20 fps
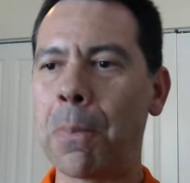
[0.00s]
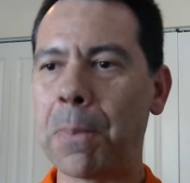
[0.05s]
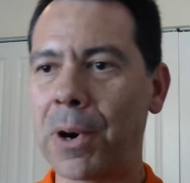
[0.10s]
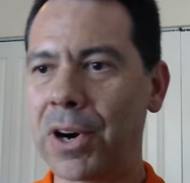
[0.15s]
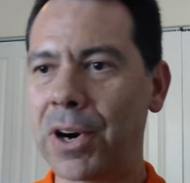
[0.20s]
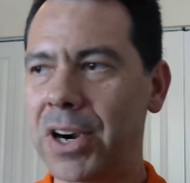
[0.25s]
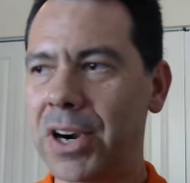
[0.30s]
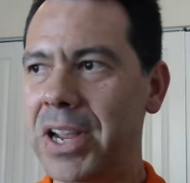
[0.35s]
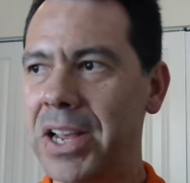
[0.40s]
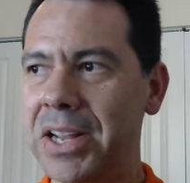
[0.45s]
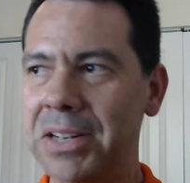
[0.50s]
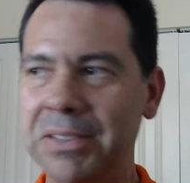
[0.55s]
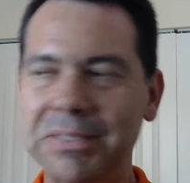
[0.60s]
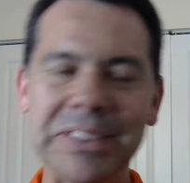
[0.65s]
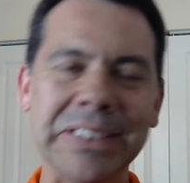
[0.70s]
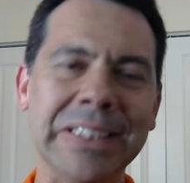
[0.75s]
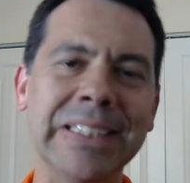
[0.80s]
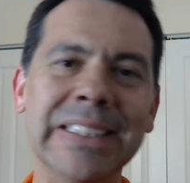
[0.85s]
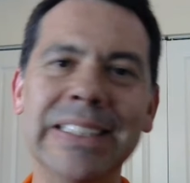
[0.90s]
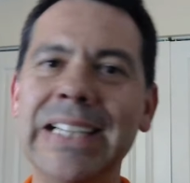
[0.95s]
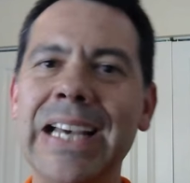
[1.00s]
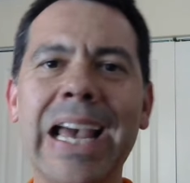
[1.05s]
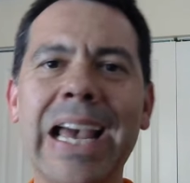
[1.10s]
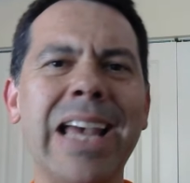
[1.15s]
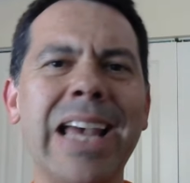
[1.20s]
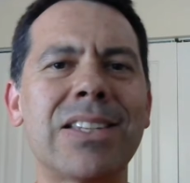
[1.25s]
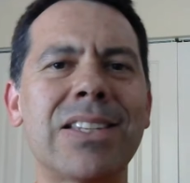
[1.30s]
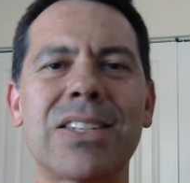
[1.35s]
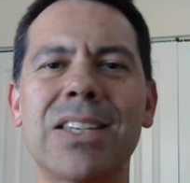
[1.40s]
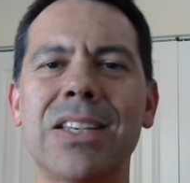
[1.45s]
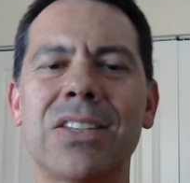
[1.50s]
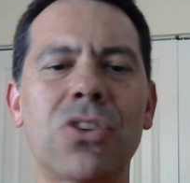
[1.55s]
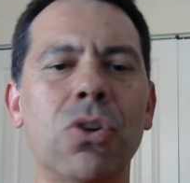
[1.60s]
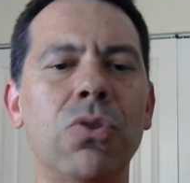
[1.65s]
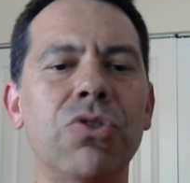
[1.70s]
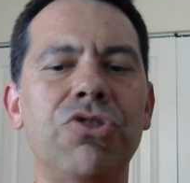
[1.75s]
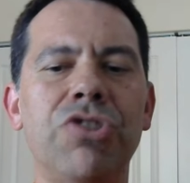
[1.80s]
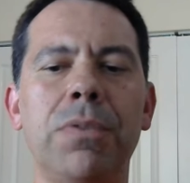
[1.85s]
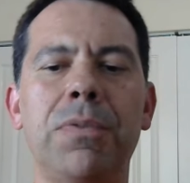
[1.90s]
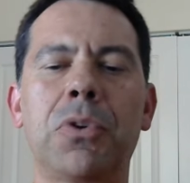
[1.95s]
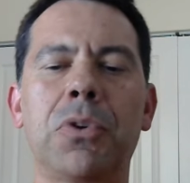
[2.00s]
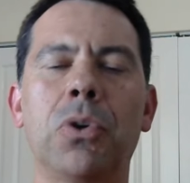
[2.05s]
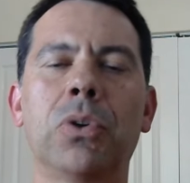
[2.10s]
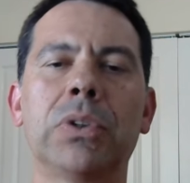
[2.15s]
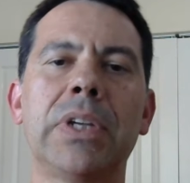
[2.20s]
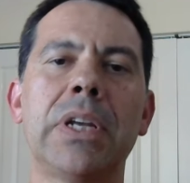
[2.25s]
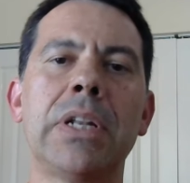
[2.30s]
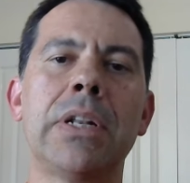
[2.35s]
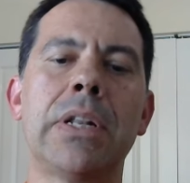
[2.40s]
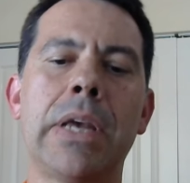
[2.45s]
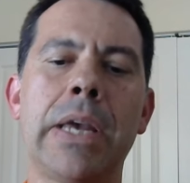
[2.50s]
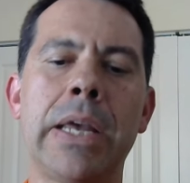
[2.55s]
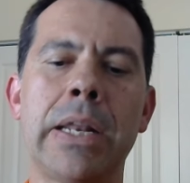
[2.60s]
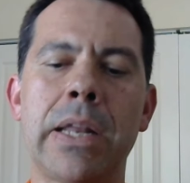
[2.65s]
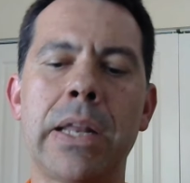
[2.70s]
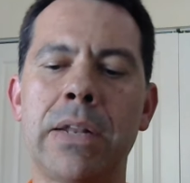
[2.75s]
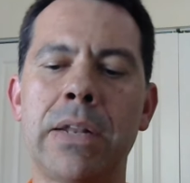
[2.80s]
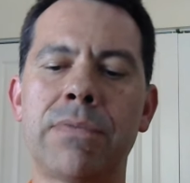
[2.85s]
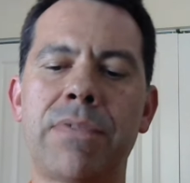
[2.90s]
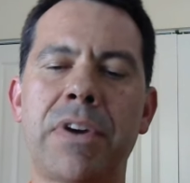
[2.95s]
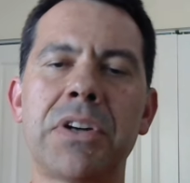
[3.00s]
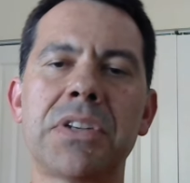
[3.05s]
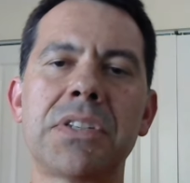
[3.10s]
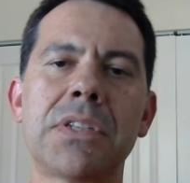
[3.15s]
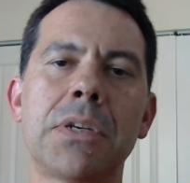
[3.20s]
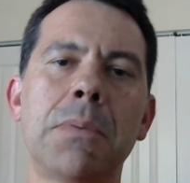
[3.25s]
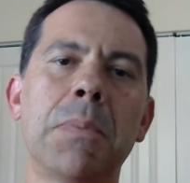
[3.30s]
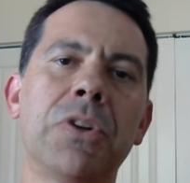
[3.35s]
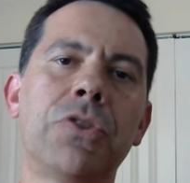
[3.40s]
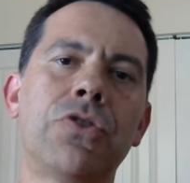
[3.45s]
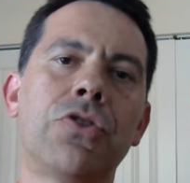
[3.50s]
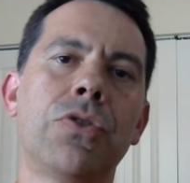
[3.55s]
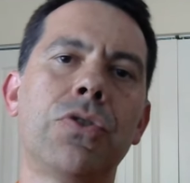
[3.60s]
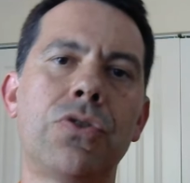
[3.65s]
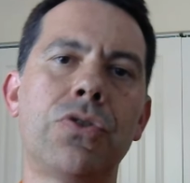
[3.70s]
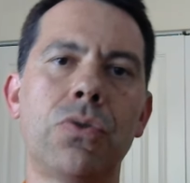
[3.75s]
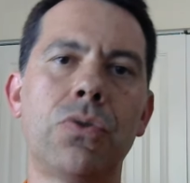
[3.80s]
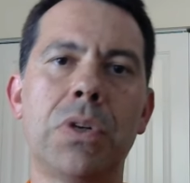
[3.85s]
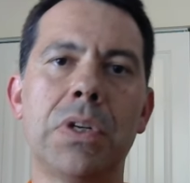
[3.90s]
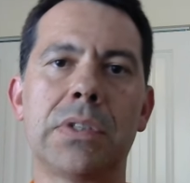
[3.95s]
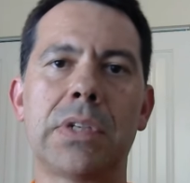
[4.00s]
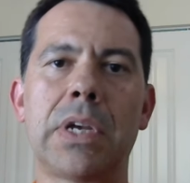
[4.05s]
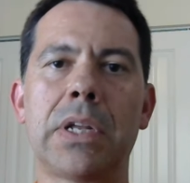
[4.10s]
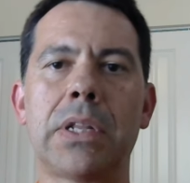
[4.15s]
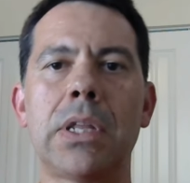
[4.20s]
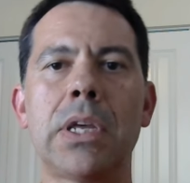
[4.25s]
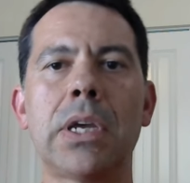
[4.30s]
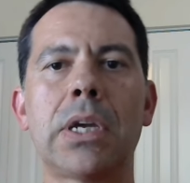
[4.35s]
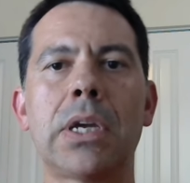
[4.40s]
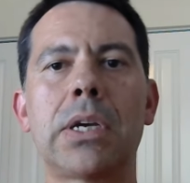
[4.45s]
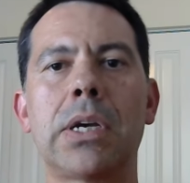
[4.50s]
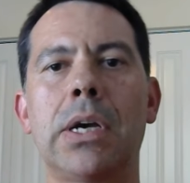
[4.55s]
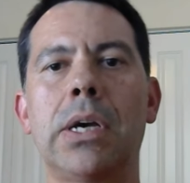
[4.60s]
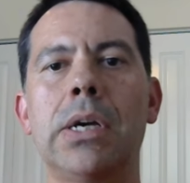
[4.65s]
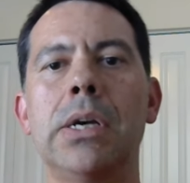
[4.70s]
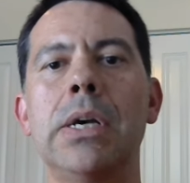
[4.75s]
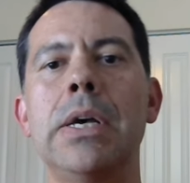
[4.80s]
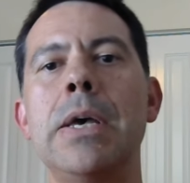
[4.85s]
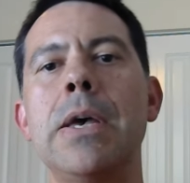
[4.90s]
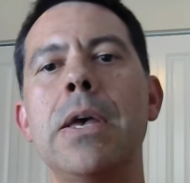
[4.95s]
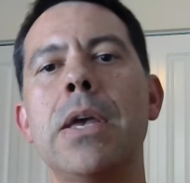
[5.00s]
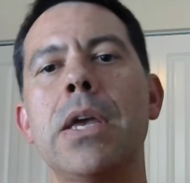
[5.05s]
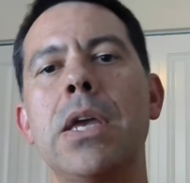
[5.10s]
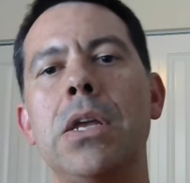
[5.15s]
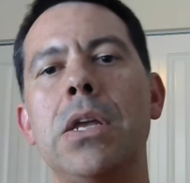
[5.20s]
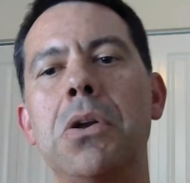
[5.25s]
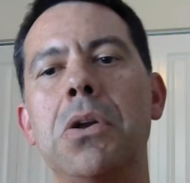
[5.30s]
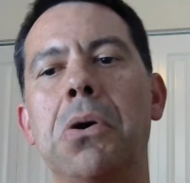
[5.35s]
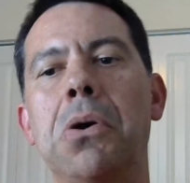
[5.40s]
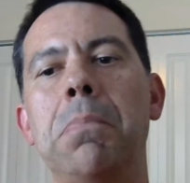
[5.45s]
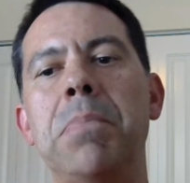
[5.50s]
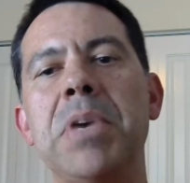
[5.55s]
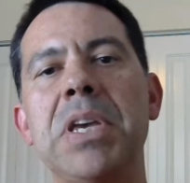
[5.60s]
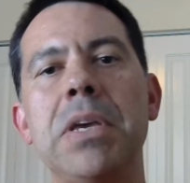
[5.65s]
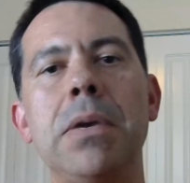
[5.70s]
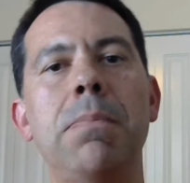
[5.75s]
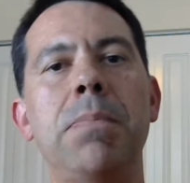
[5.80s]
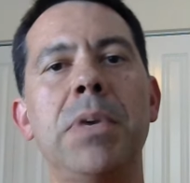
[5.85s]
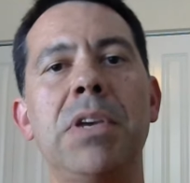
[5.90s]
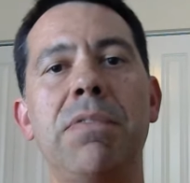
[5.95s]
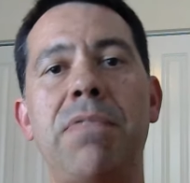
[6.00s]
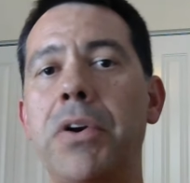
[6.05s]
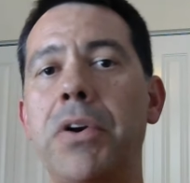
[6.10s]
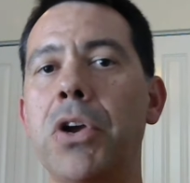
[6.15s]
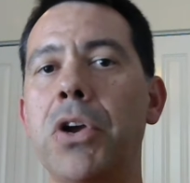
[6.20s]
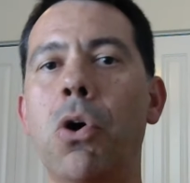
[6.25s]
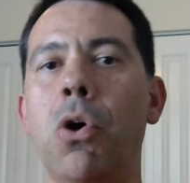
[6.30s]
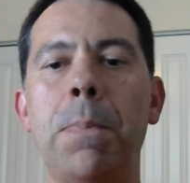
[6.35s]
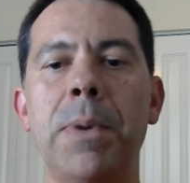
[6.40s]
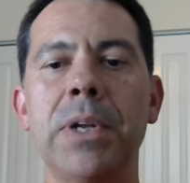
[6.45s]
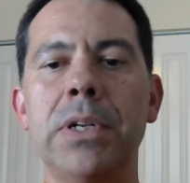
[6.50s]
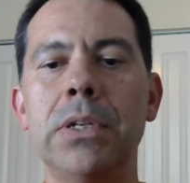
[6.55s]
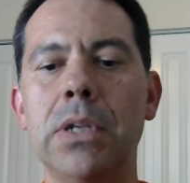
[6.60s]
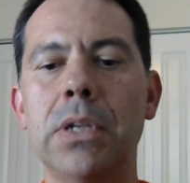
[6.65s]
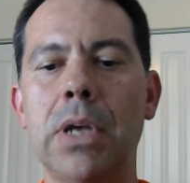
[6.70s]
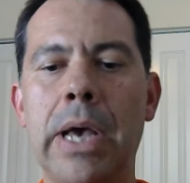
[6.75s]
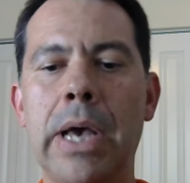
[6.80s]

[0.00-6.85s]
her? And it's so difficult and, and, and very similar to students. I think, uh, you know, be, be very open.